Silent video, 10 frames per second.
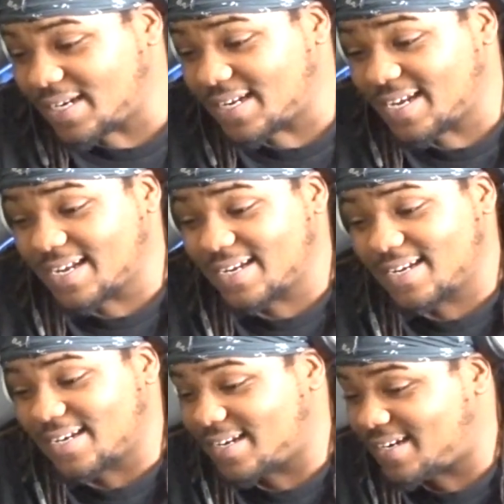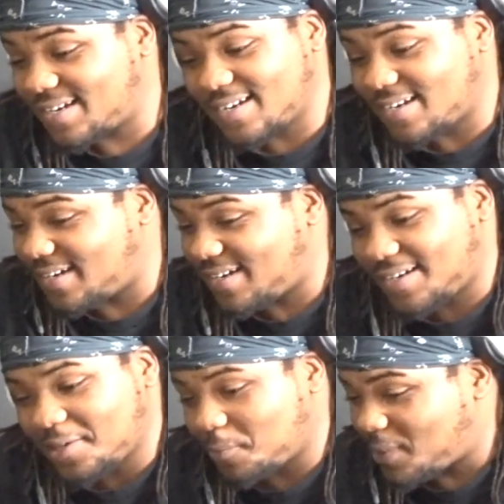and that,
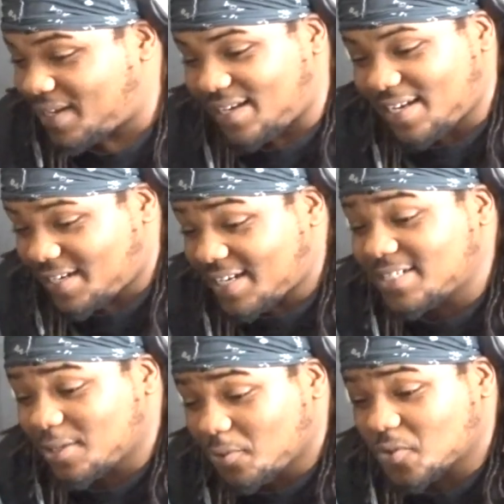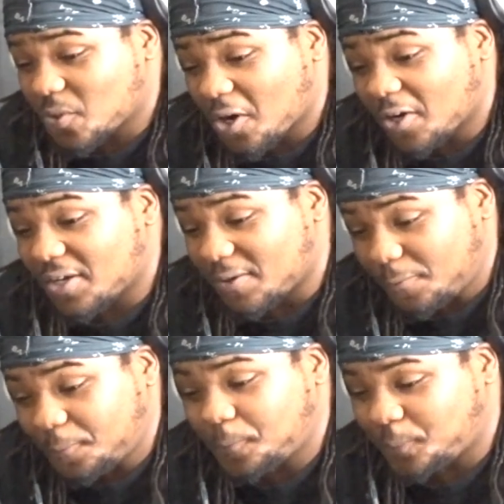man, hey, that shit was raw
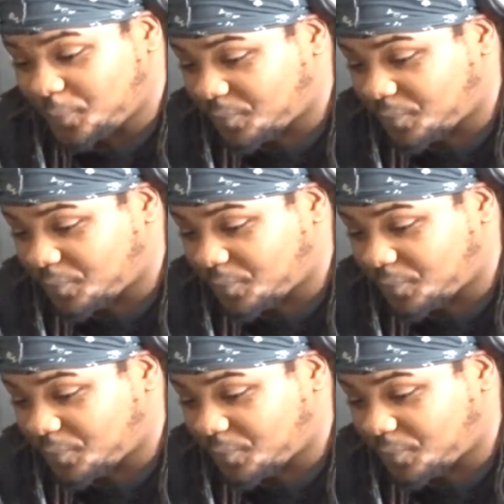though.